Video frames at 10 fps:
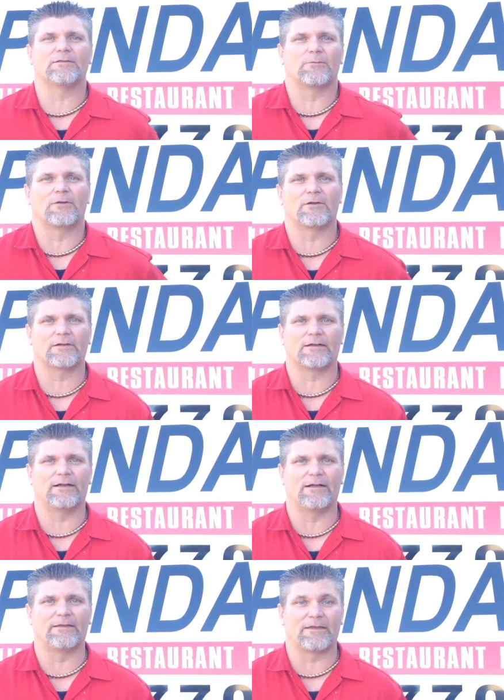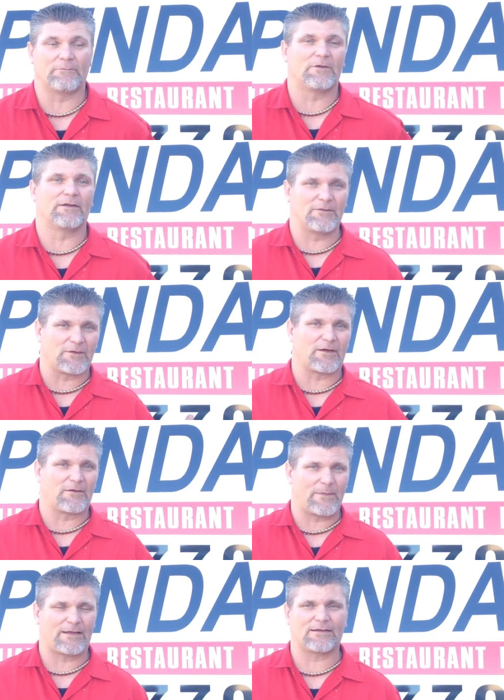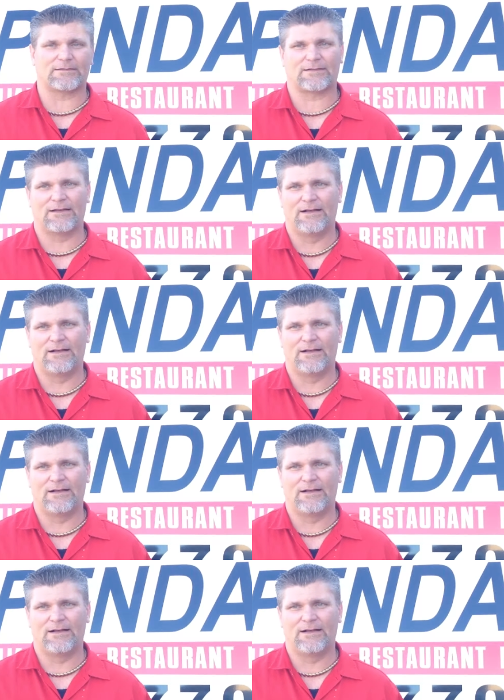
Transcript: to work. Uh, they really do care about us.